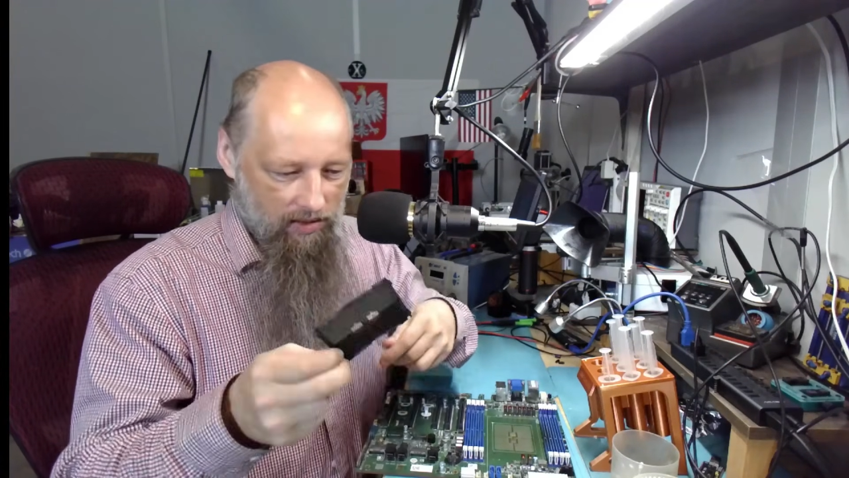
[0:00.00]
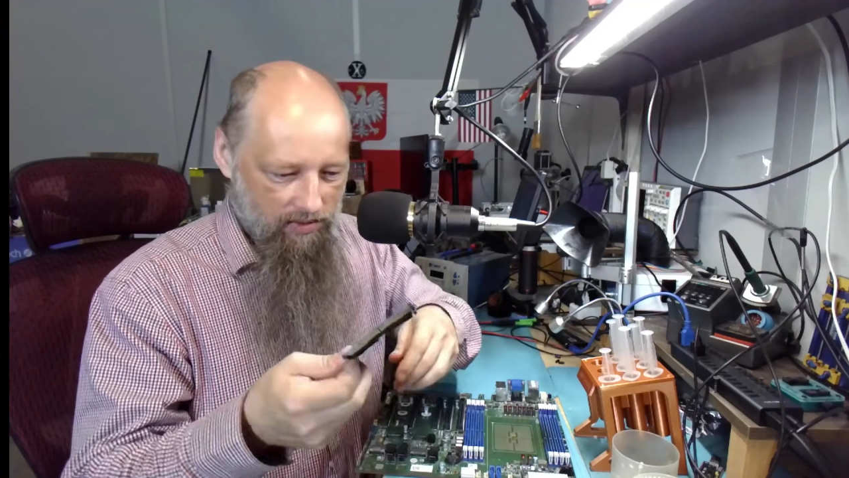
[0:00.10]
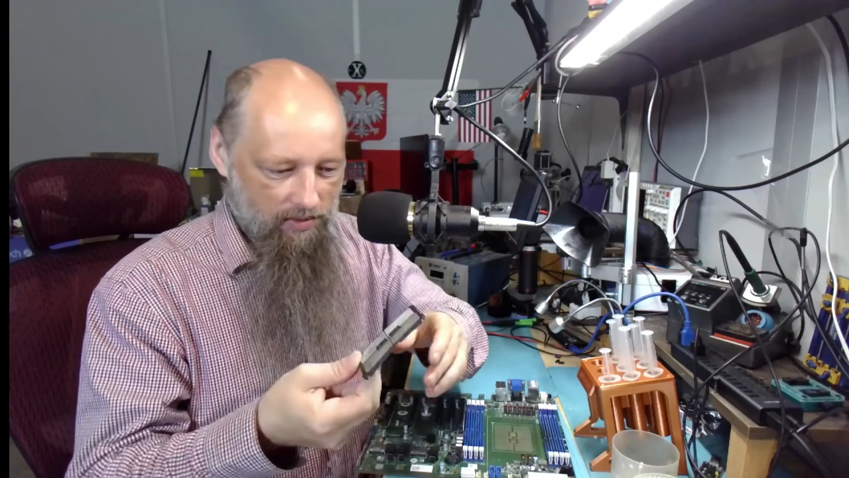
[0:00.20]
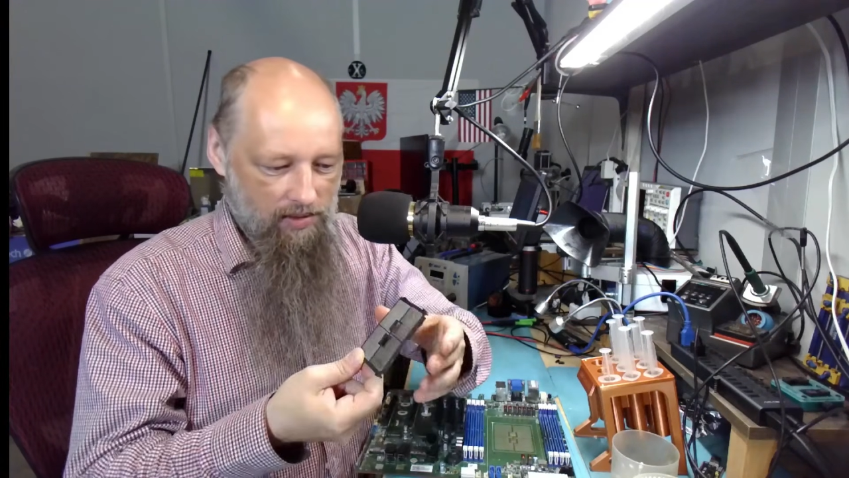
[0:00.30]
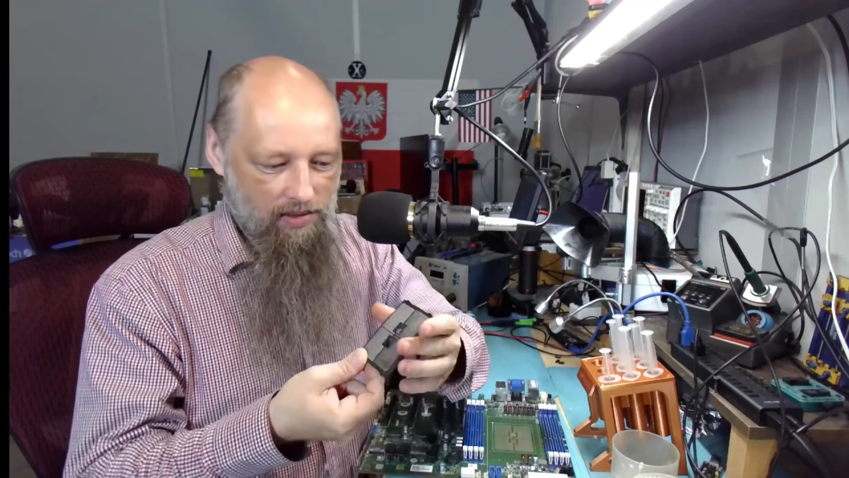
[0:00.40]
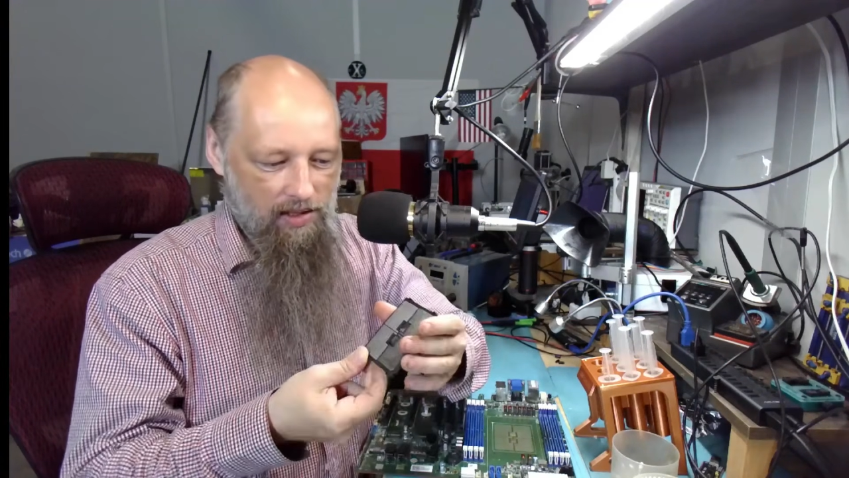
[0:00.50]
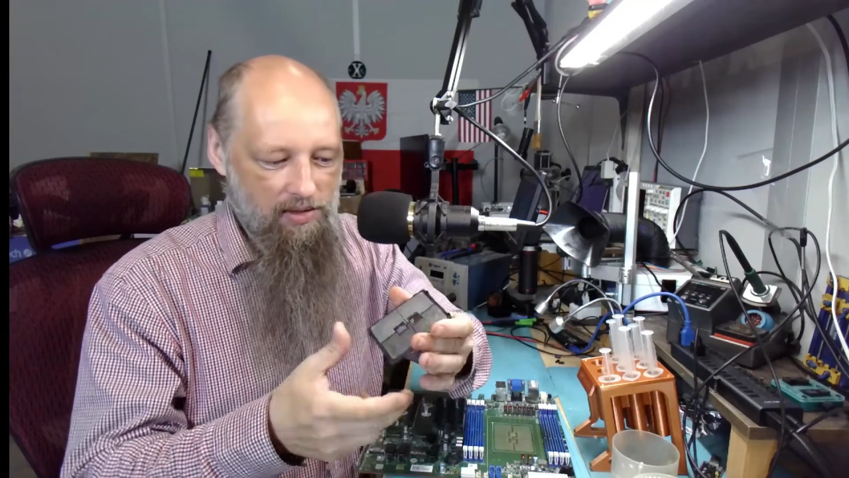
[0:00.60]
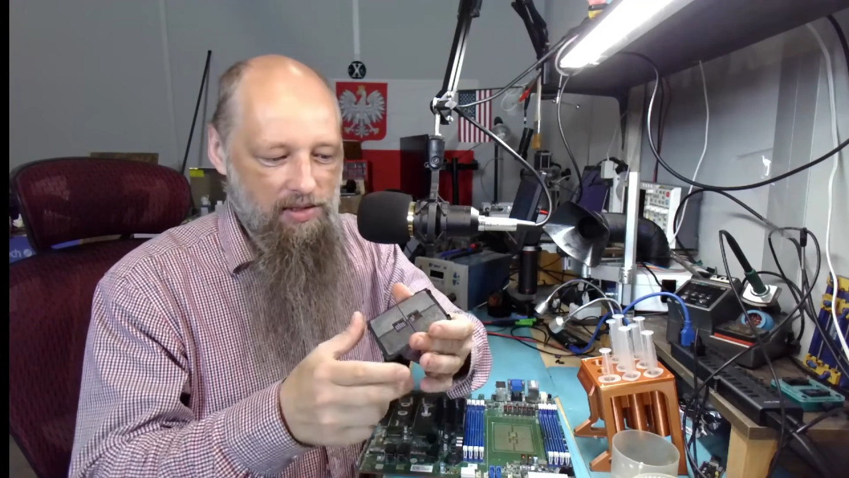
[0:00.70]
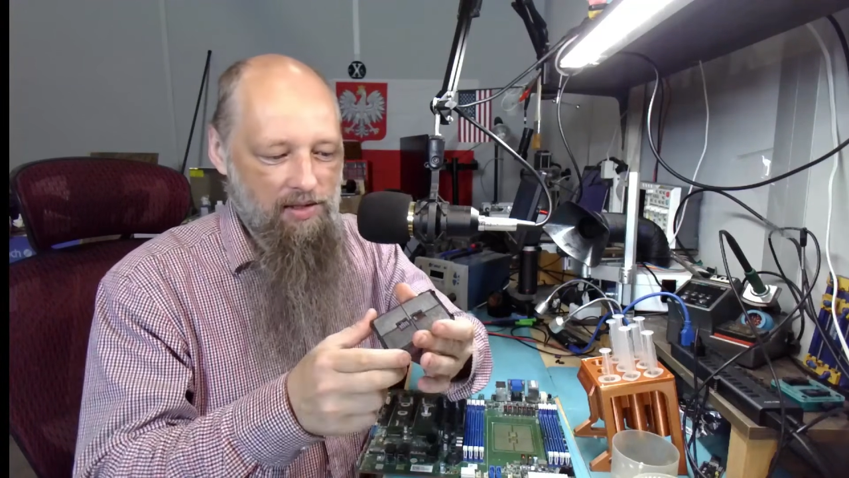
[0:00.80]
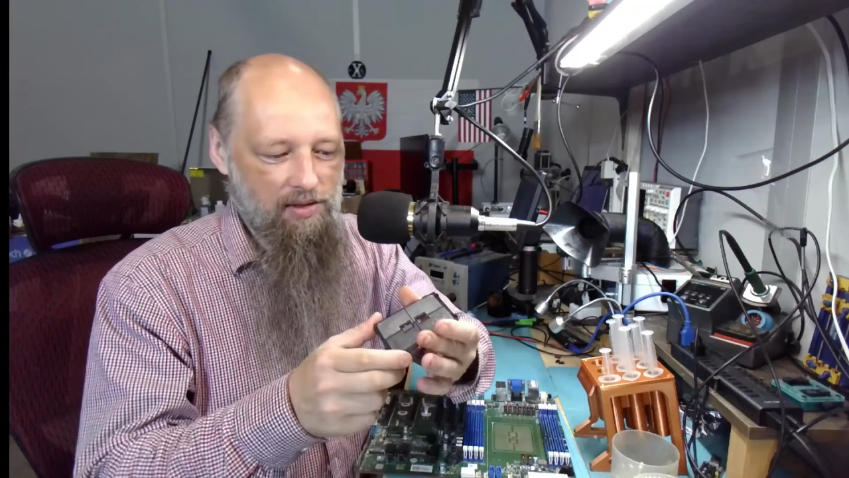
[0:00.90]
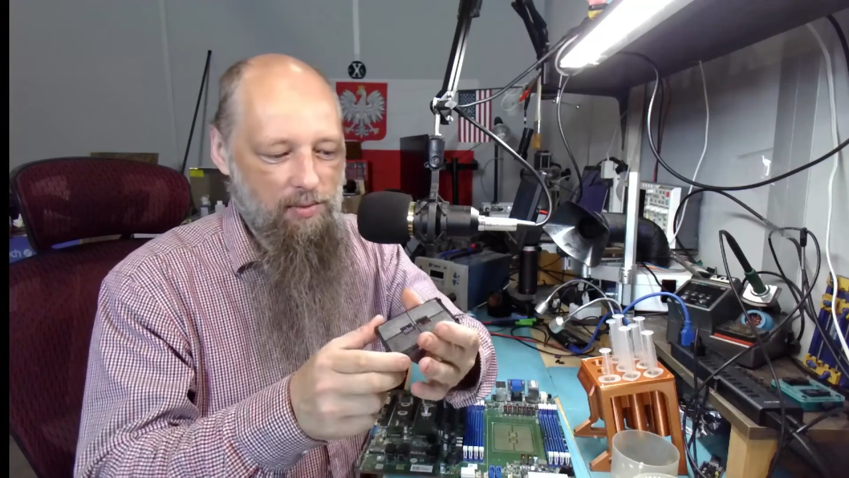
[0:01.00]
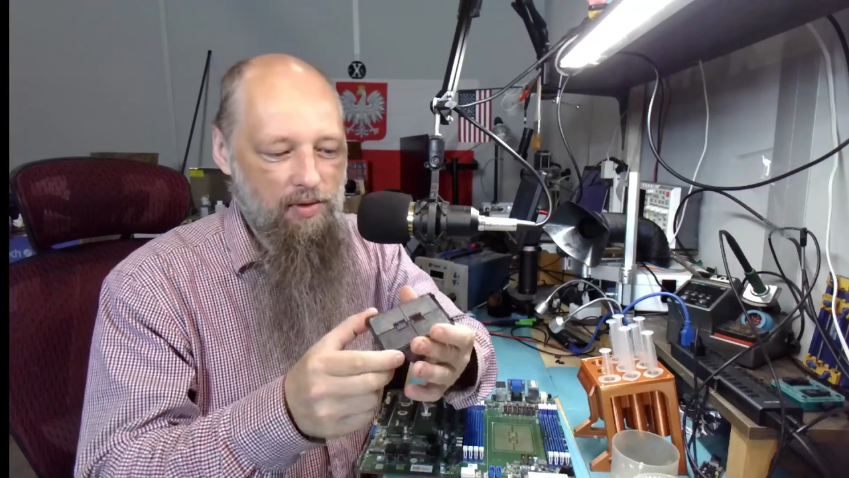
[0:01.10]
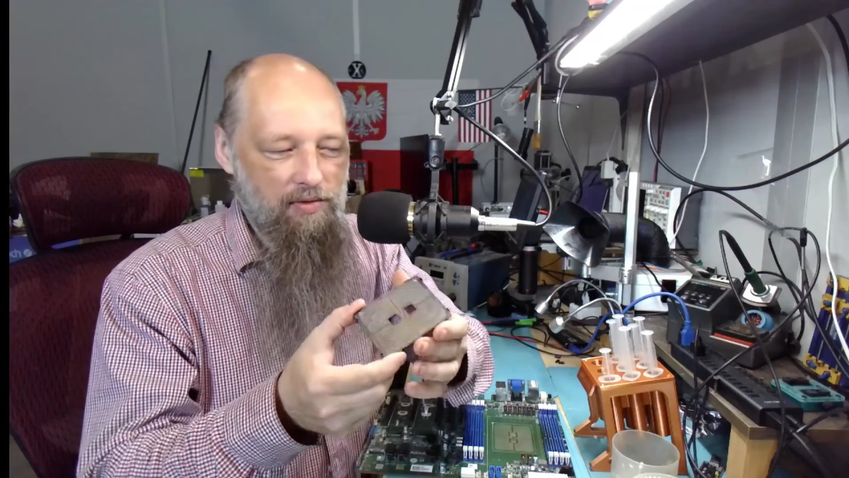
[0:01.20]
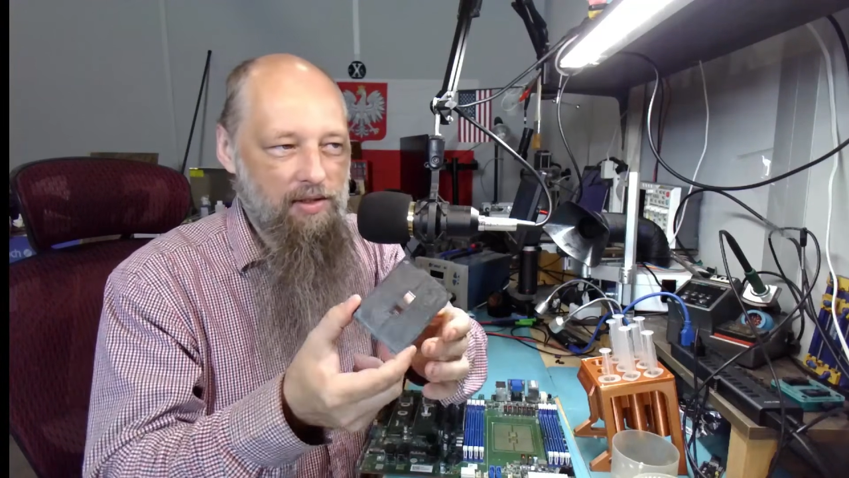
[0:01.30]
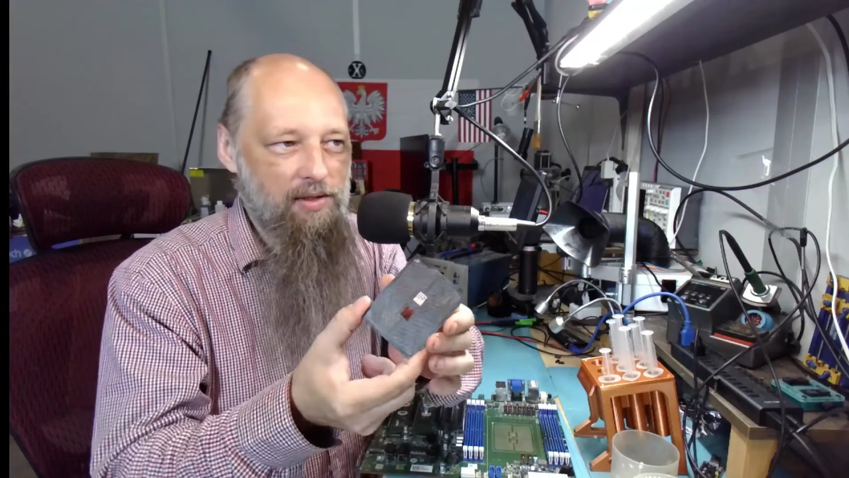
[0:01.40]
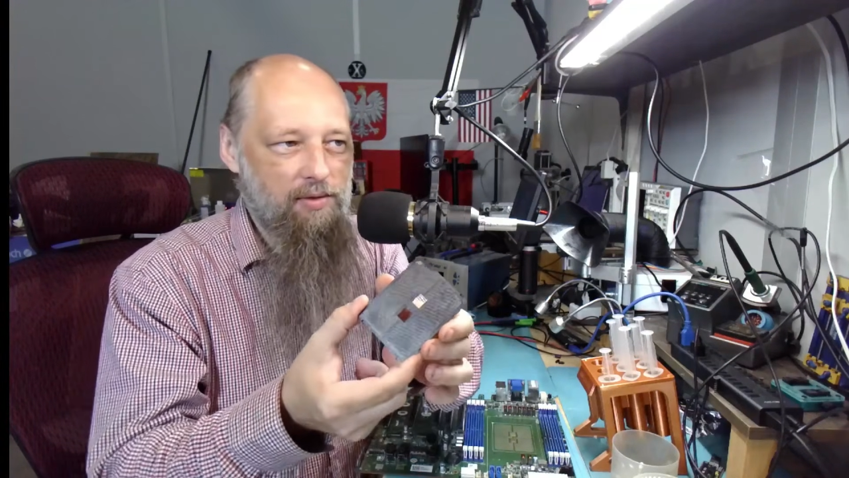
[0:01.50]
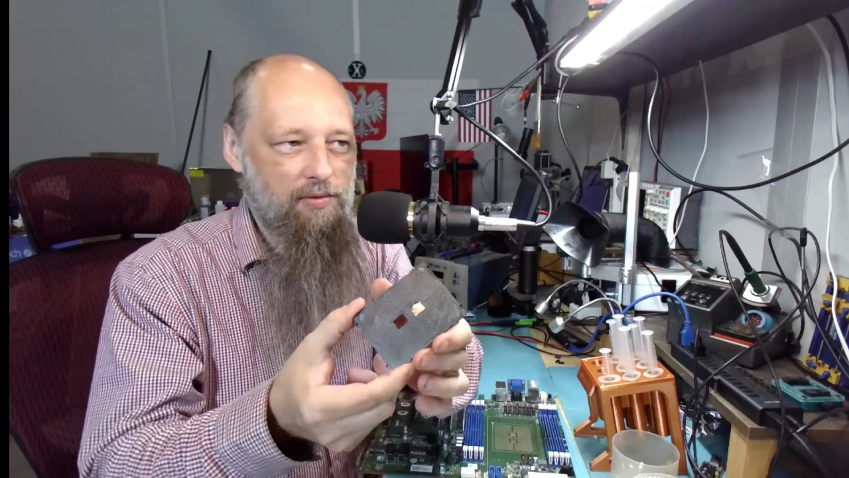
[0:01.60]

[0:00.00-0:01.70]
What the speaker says: so it's essentially an equivalent of